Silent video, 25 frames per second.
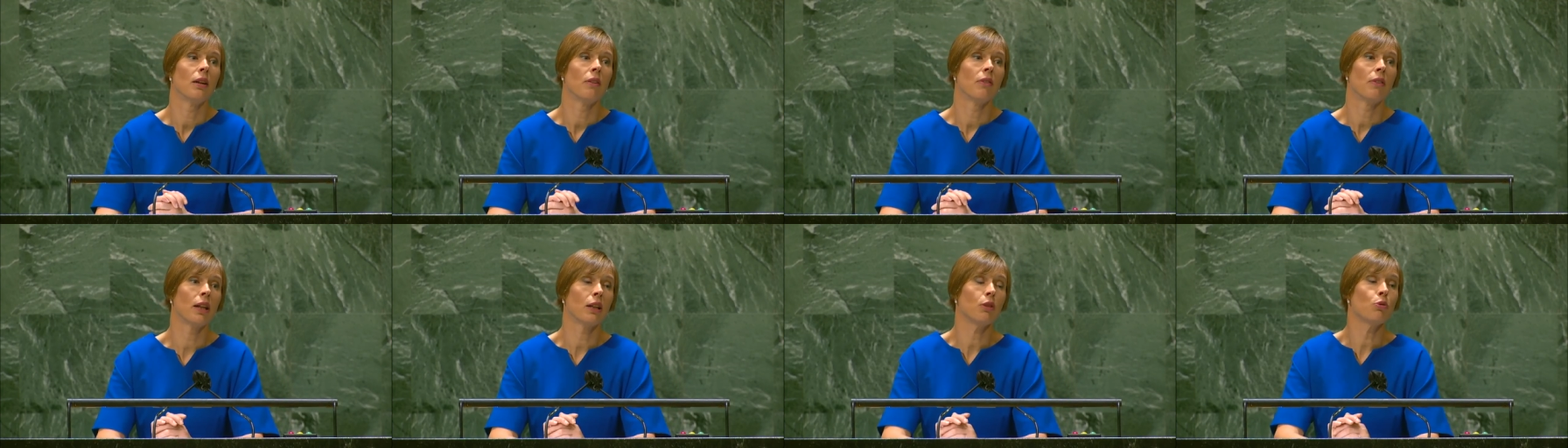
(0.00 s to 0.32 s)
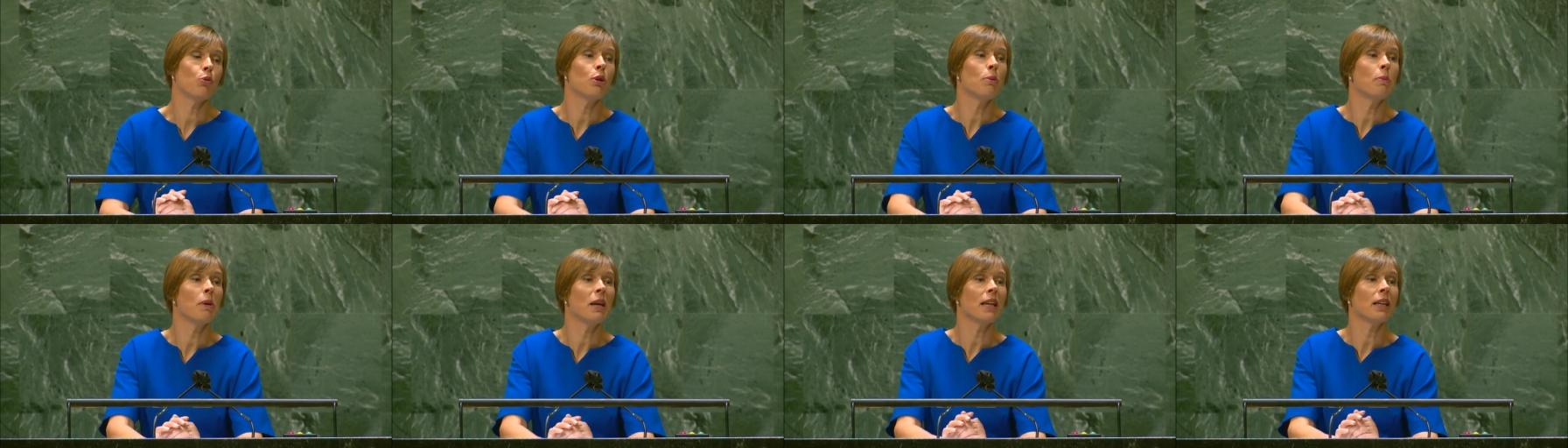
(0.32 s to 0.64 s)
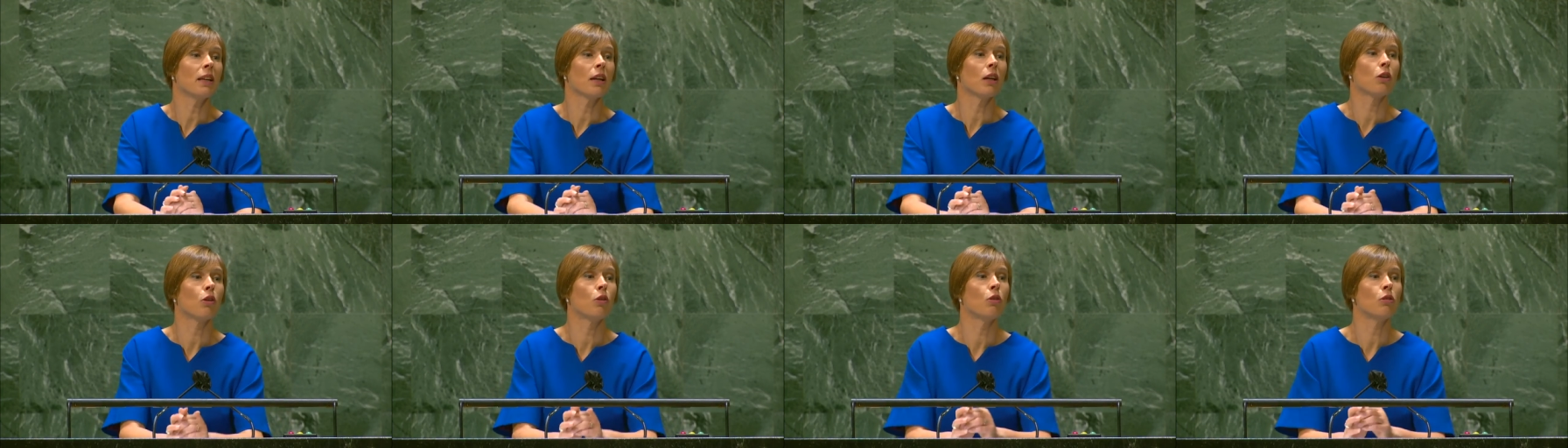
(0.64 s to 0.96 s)
that we
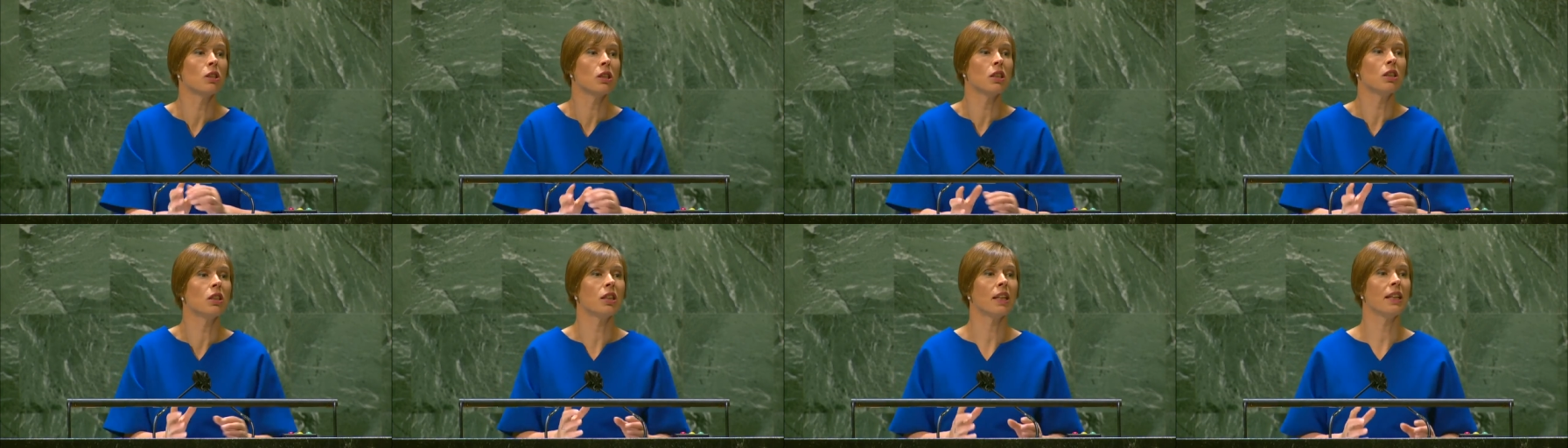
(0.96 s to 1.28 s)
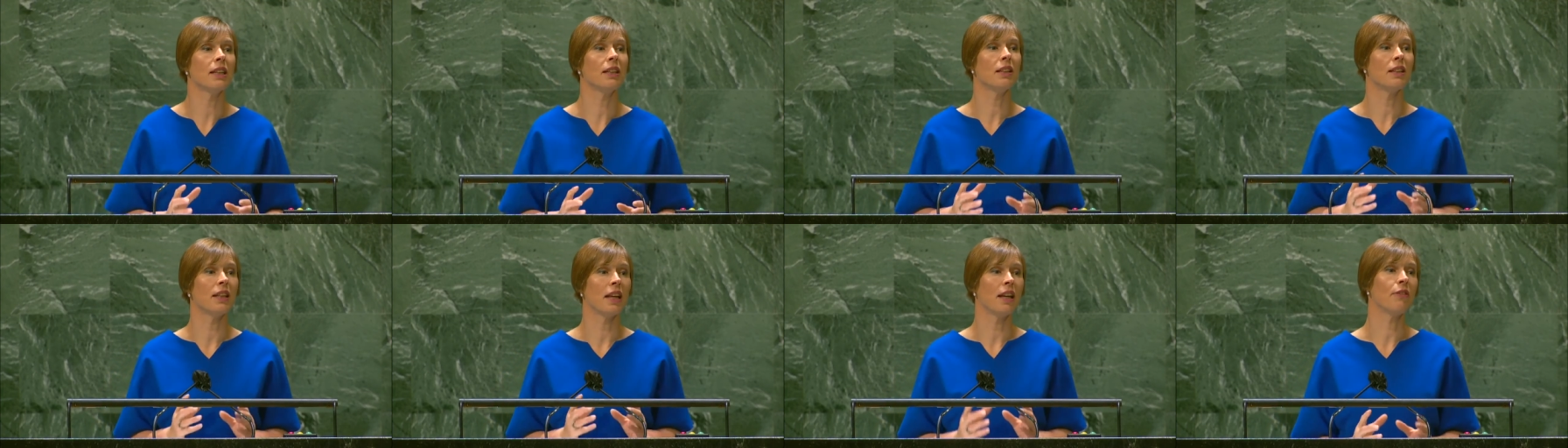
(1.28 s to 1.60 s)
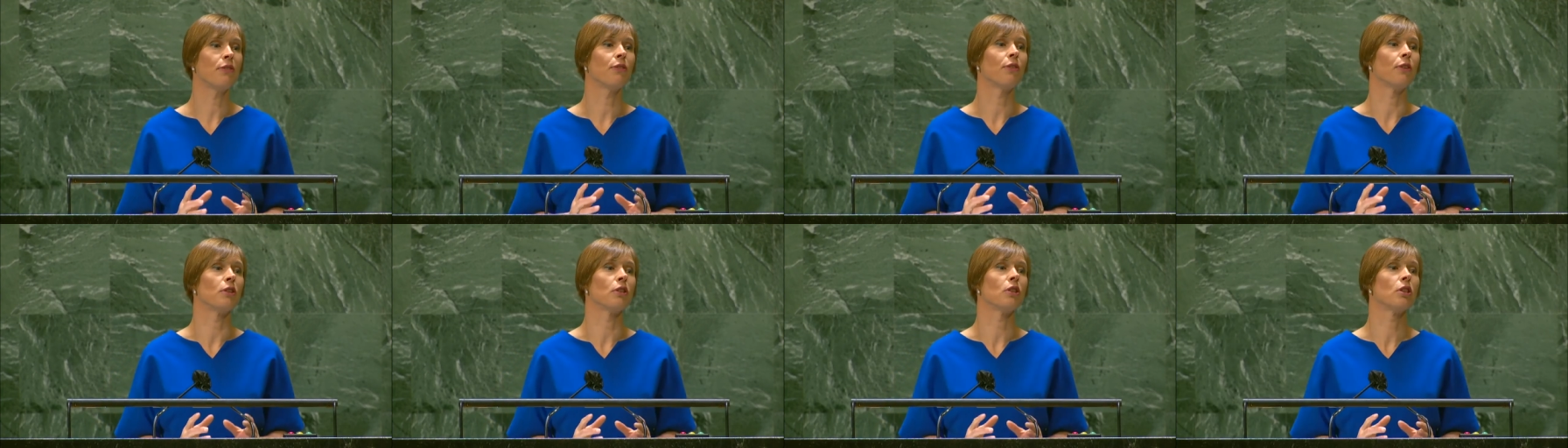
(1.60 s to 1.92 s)
make a concentrated
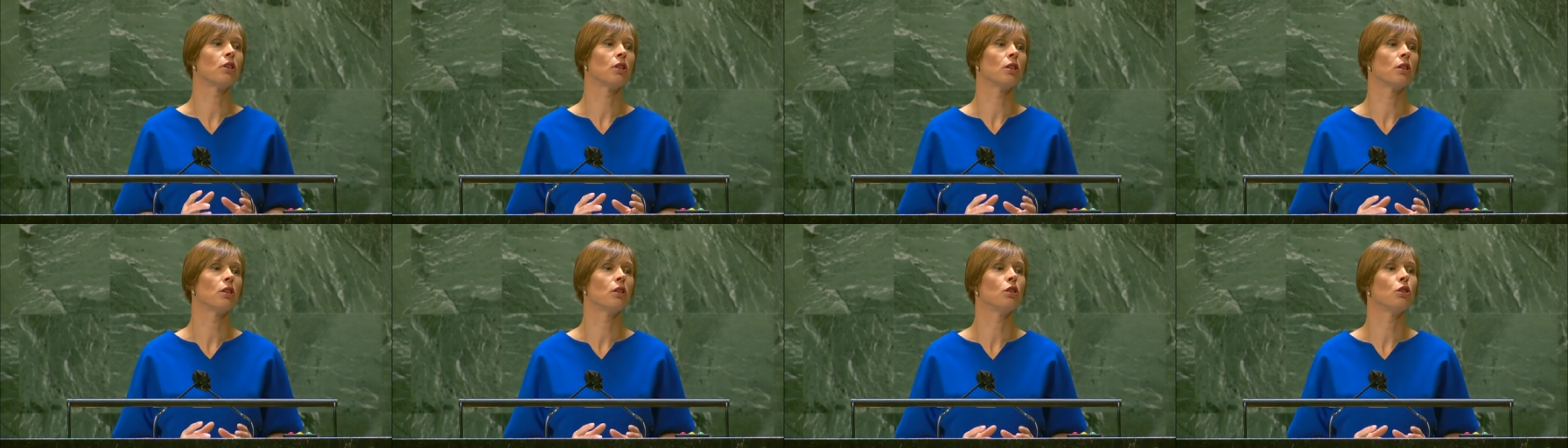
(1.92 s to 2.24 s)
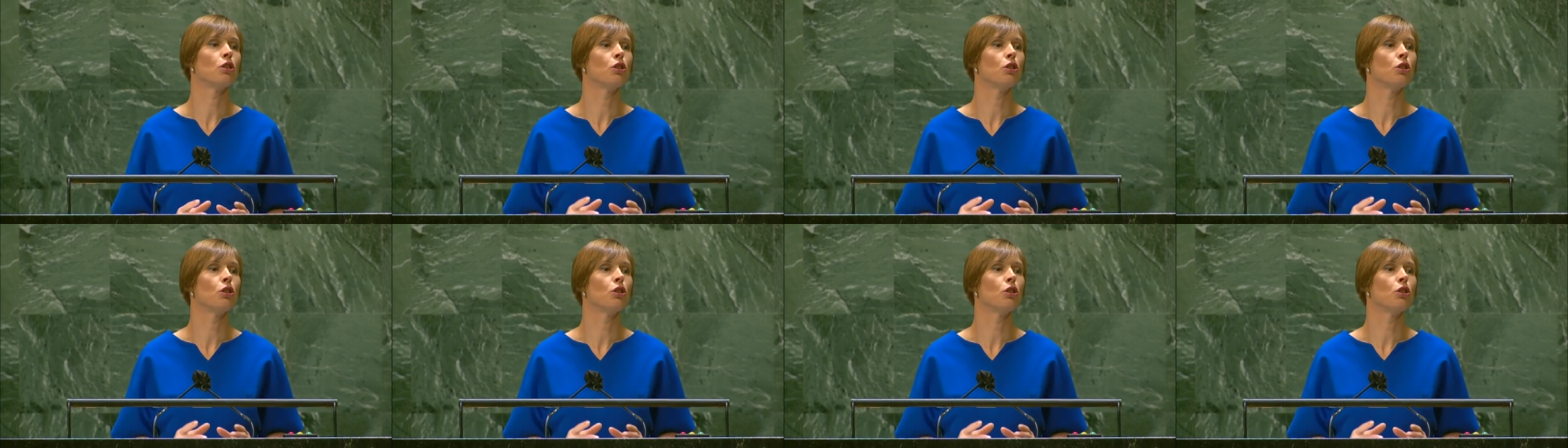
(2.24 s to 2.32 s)
effort